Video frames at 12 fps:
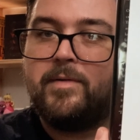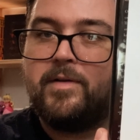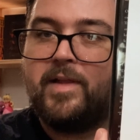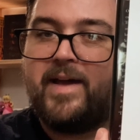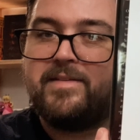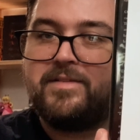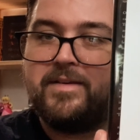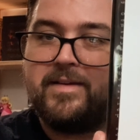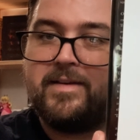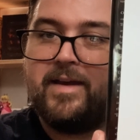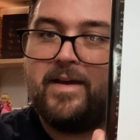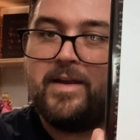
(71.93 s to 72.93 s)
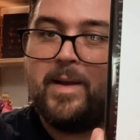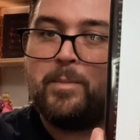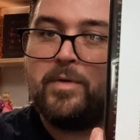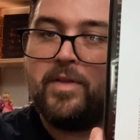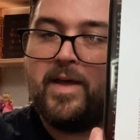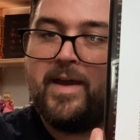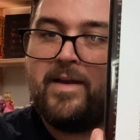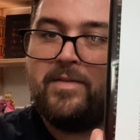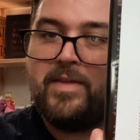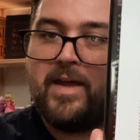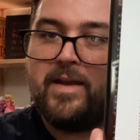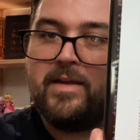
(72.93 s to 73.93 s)
classic number line
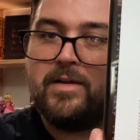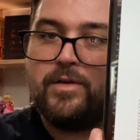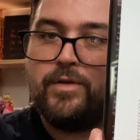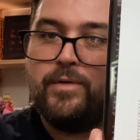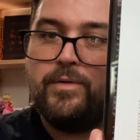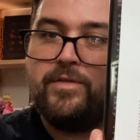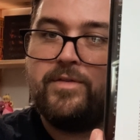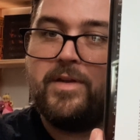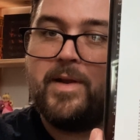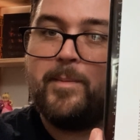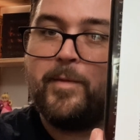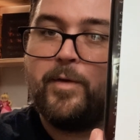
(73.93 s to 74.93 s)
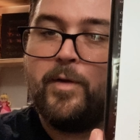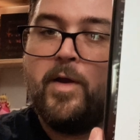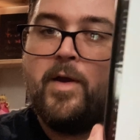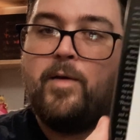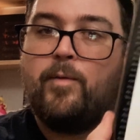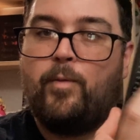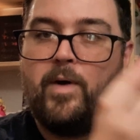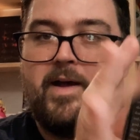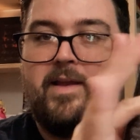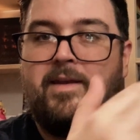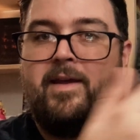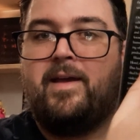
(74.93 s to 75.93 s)
that includes the number
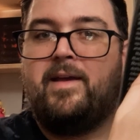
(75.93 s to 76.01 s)
1.